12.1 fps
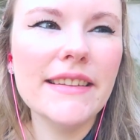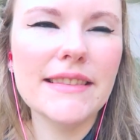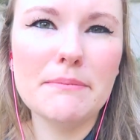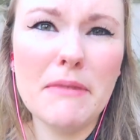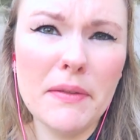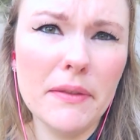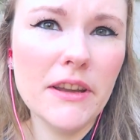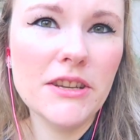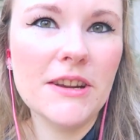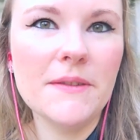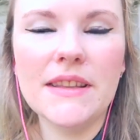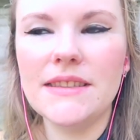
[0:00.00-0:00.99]
It's a monthly
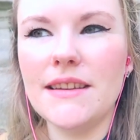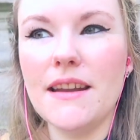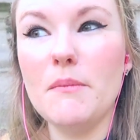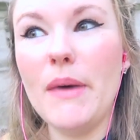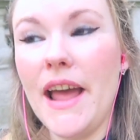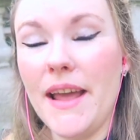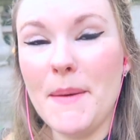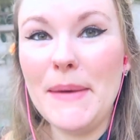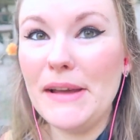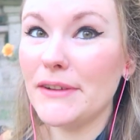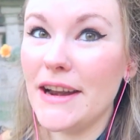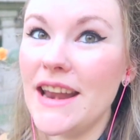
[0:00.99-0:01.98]
show that's done by
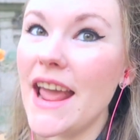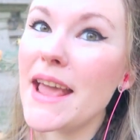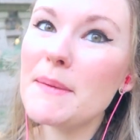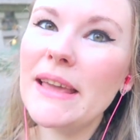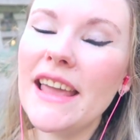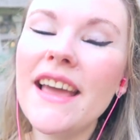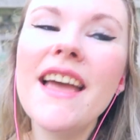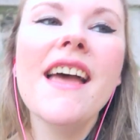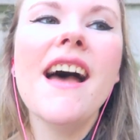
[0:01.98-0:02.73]
my friend Amy,